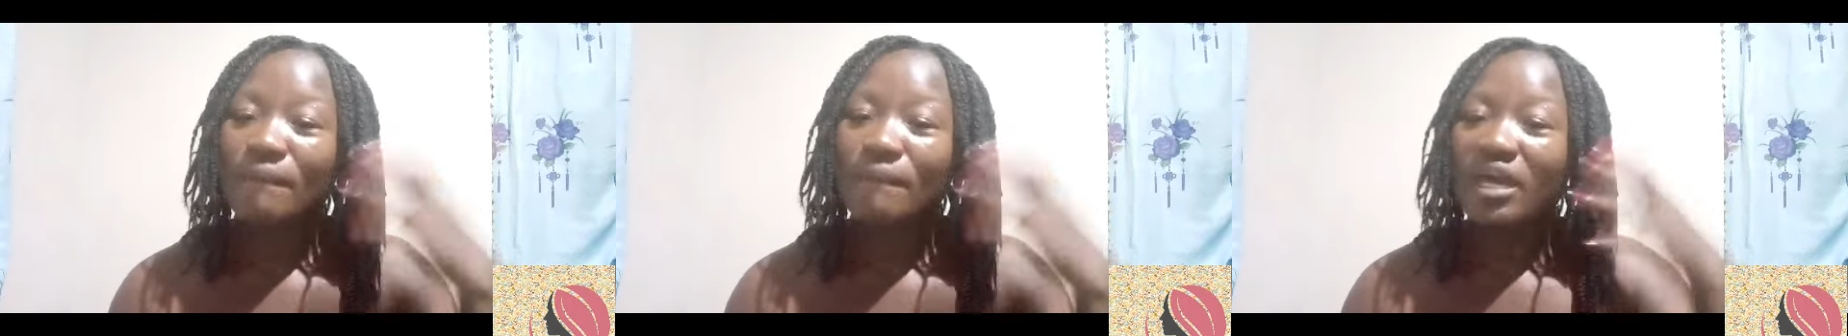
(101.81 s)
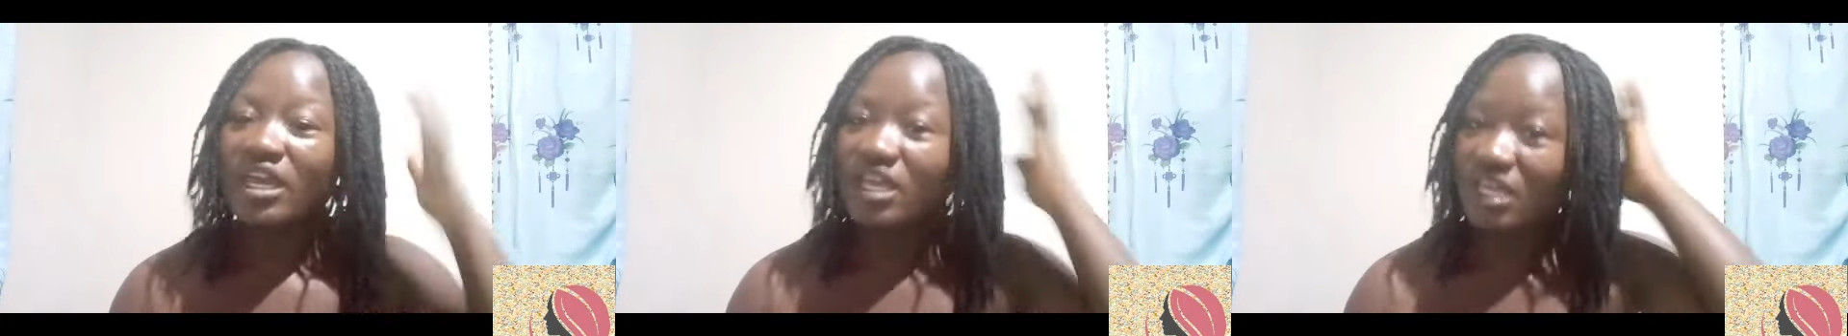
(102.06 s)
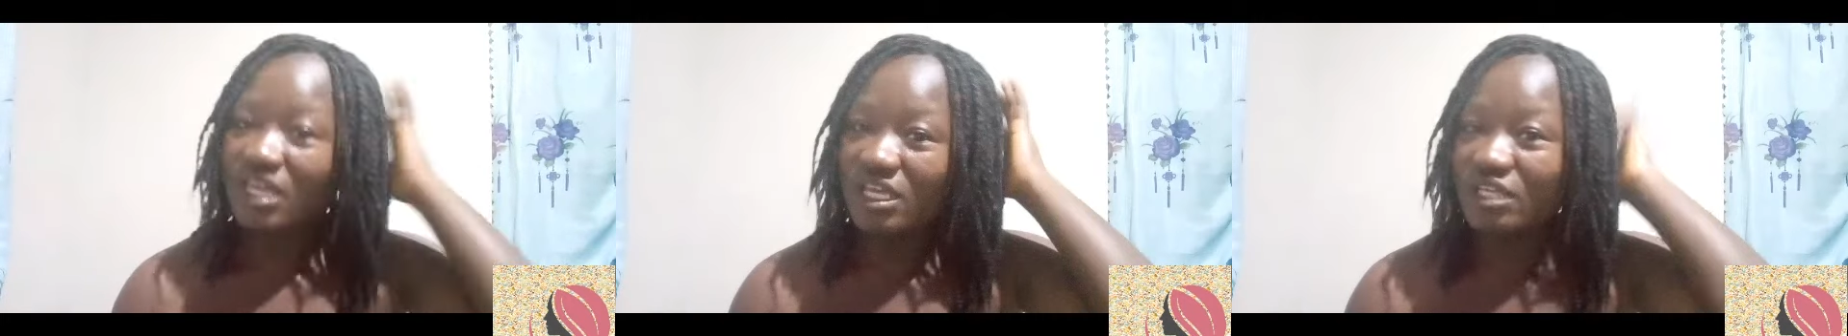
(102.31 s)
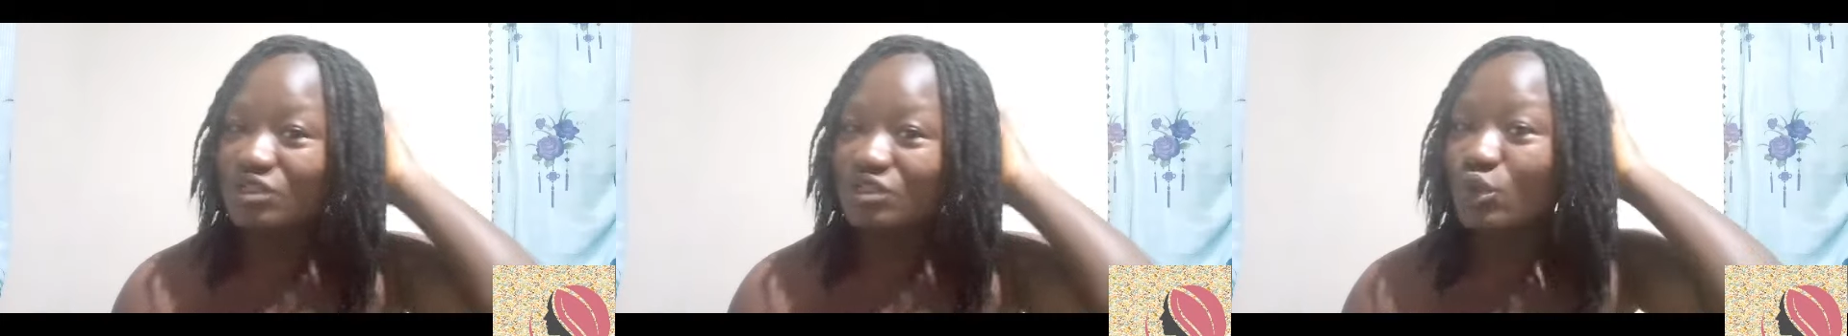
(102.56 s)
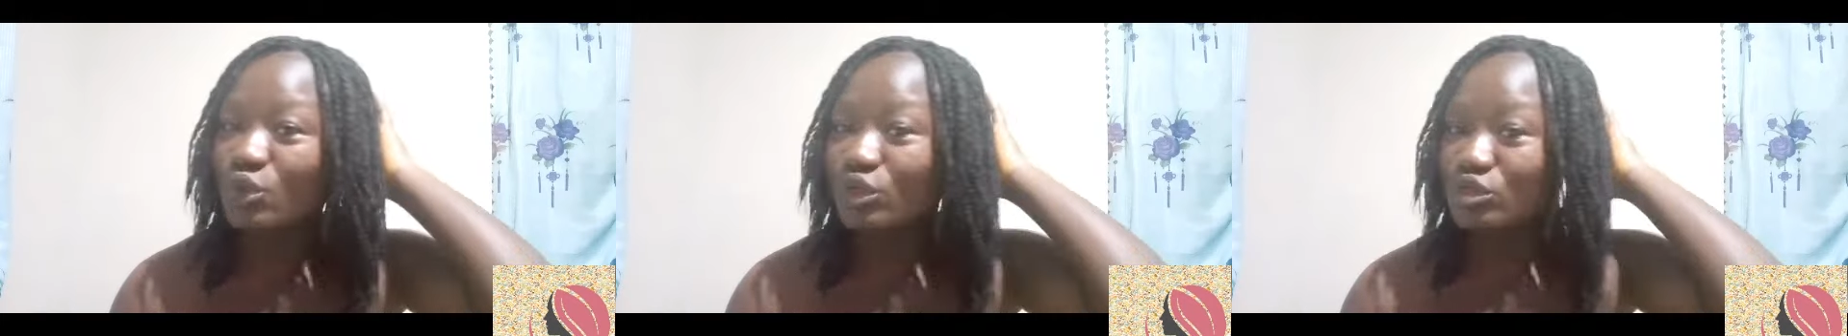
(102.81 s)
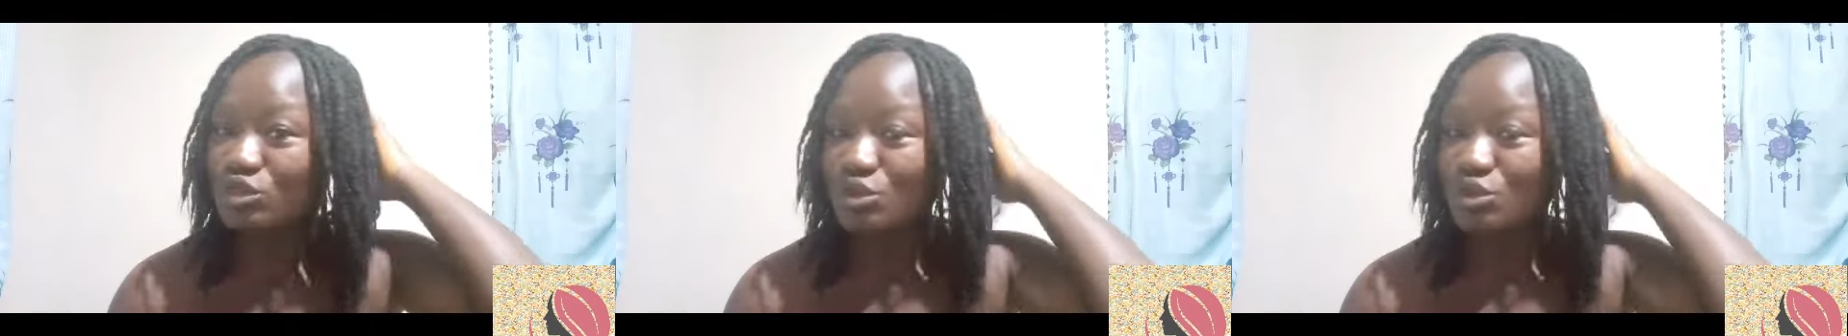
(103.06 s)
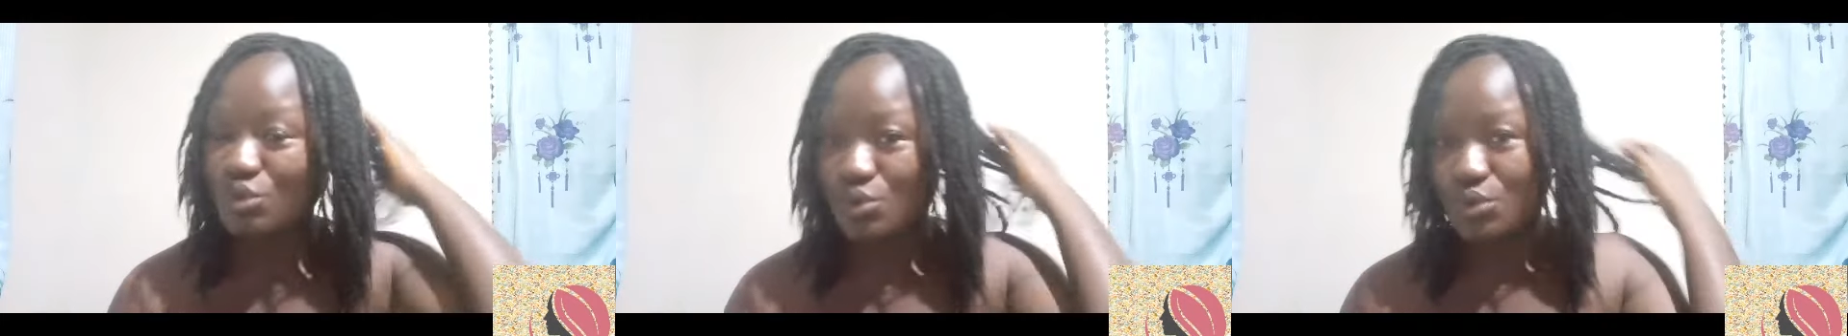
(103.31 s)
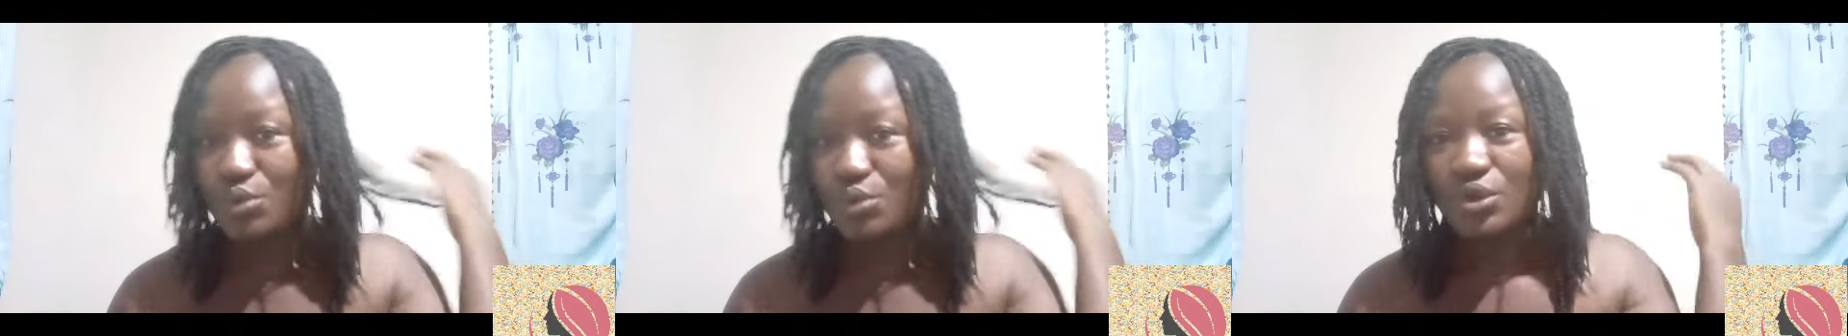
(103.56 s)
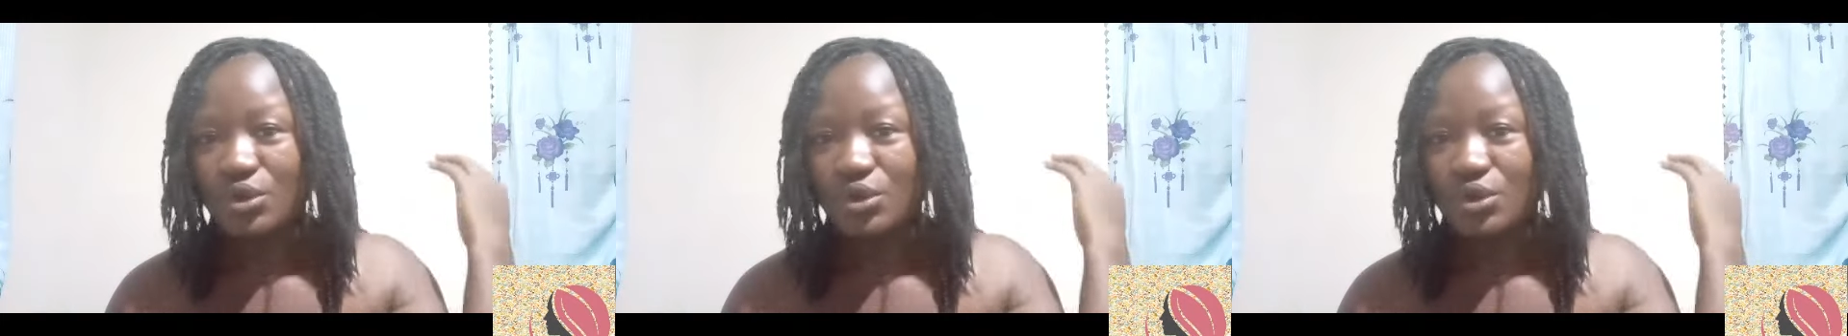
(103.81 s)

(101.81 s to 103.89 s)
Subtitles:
my hair is going to grow.